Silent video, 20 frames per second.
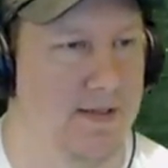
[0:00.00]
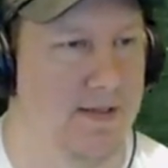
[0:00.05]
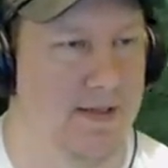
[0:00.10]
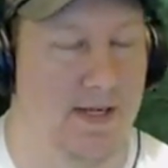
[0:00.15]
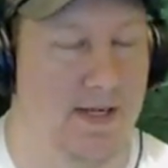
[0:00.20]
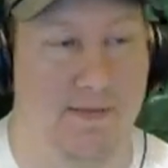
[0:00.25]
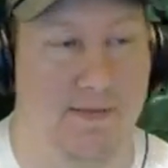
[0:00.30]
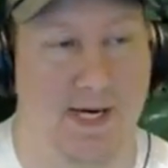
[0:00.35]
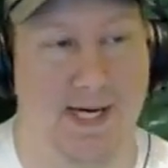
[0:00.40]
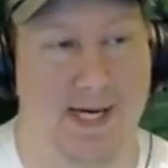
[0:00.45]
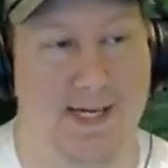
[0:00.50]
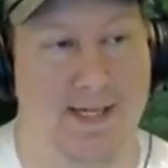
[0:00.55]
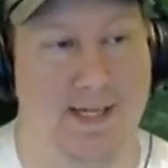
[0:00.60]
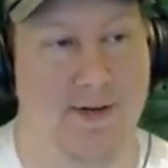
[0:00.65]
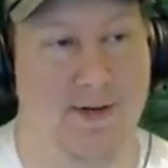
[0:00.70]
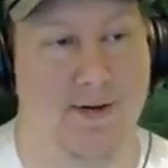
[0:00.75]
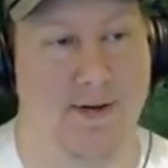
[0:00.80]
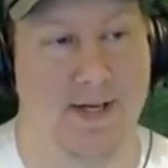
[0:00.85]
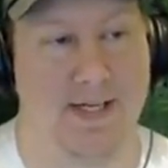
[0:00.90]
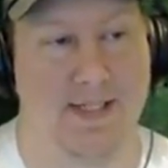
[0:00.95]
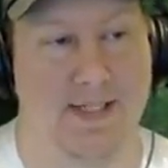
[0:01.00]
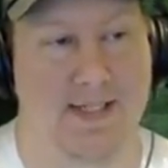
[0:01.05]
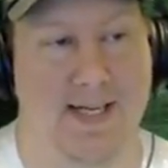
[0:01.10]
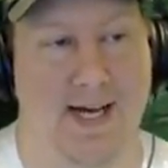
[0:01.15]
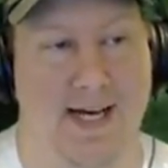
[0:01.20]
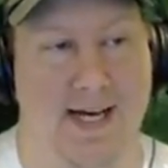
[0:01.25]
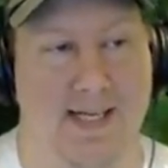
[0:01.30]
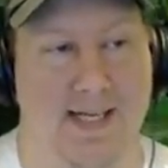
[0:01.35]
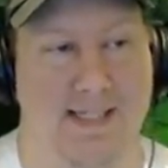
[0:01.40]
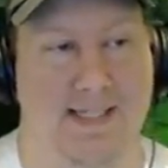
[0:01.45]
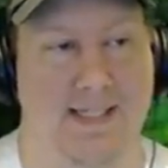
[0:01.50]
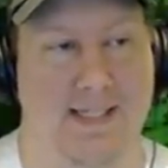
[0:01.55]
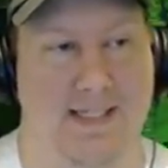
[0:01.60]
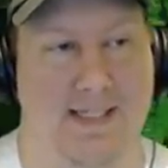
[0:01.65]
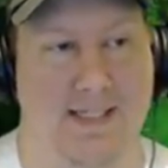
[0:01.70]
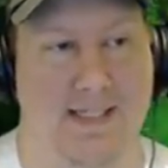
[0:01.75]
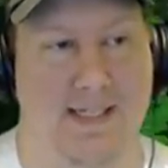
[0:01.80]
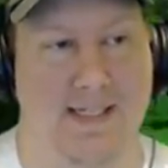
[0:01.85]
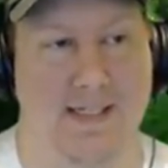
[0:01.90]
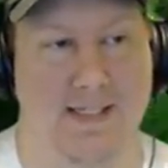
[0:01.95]
Now mind you, it's got
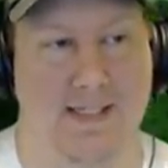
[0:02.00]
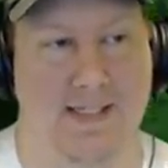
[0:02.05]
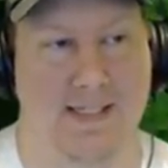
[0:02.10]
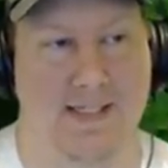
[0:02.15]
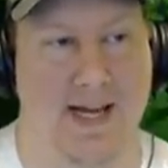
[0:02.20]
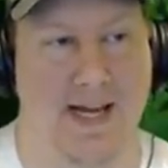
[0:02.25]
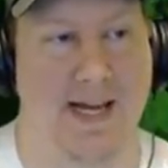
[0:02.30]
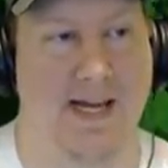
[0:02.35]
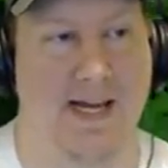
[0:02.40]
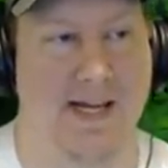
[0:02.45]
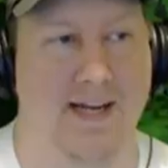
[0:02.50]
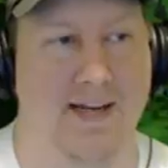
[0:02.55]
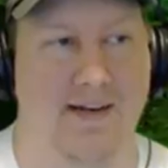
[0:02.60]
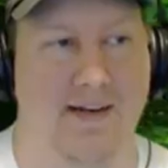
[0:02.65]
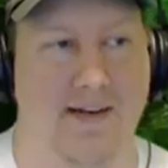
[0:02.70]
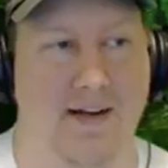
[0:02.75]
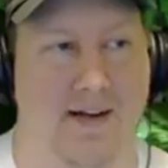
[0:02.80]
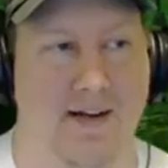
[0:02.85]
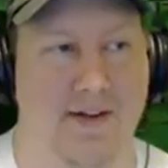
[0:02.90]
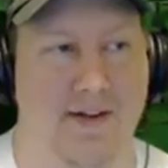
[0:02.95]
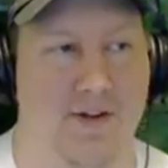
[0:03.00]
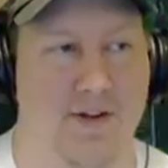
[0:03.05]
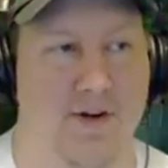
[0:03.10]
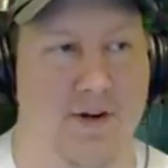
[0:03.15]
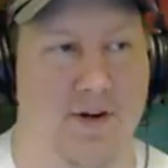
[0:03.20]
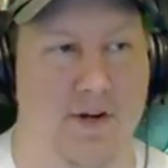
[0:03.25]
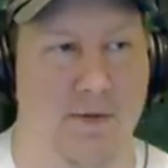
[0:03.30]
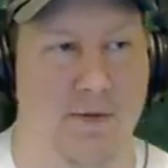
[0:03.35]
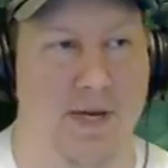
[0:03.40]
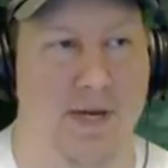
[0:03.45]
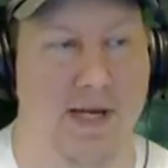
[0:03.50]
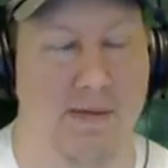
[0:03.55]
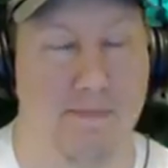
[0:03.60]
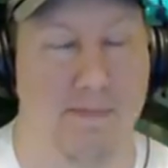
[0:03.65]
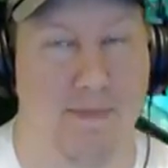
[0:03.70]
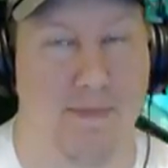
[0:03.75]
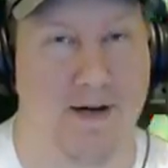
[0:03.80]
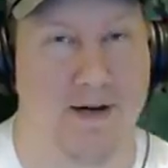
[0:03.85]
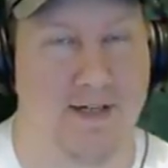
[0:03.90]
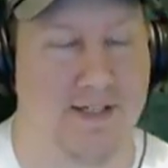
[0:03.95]
this insane Ethereal Beam
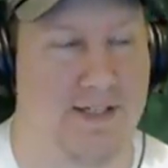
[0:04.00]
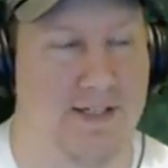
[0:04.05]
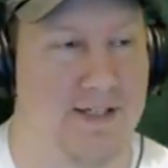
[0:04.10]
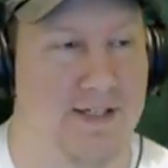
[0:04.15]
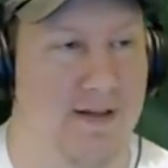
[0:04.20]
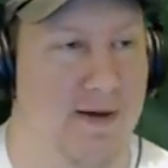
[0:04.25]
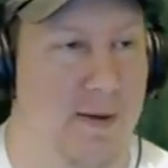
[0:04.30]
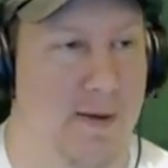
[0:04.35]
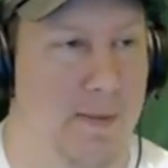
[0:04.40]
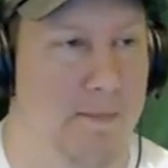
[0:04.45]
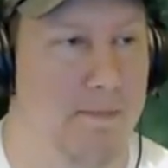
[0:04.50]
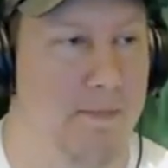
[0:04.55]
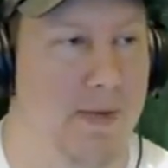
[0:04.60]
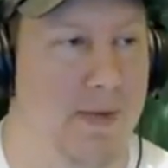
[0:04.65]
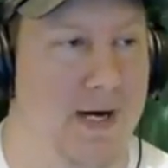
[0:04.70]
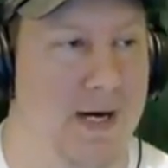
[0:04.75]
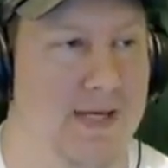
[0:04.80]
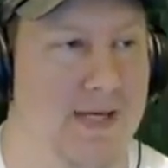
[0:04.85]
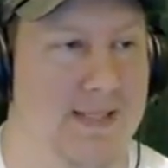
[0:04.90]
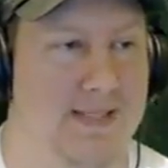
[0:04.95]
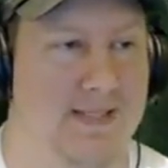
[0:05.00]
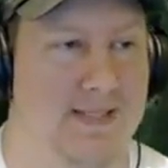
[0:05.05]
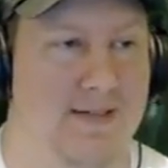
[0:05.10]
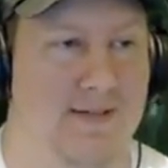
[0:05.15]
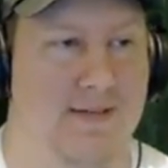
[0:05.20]
burst, but